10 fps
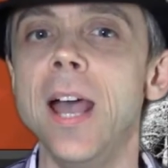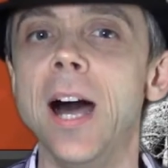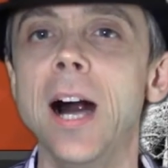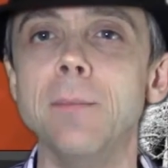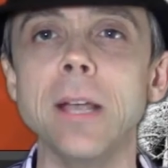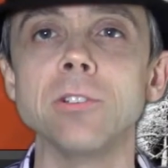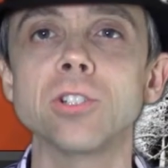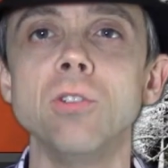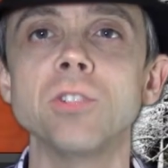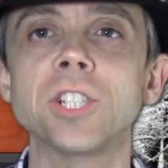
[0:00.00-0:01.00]
It's
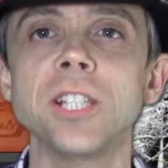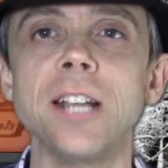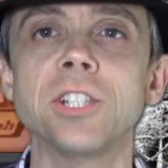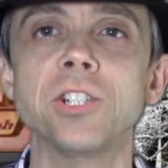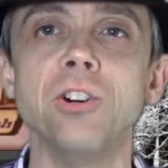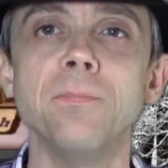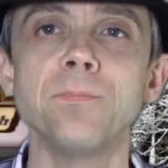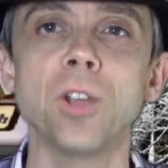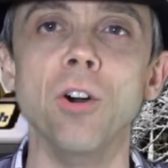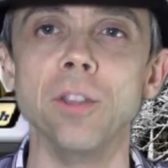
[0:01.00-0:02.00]
called Sled
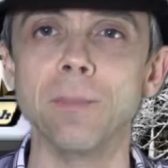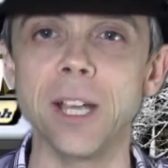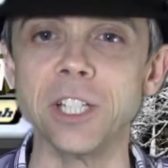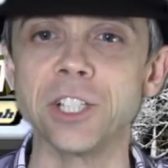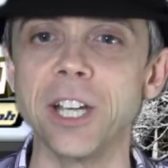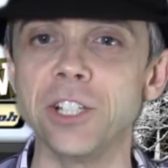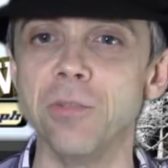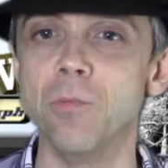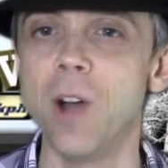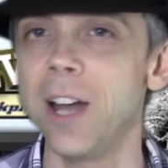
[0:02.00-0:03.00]
Storm on the
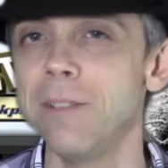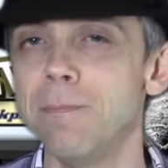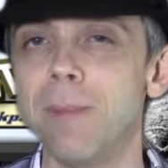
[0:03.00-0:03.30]
PlayStation 1,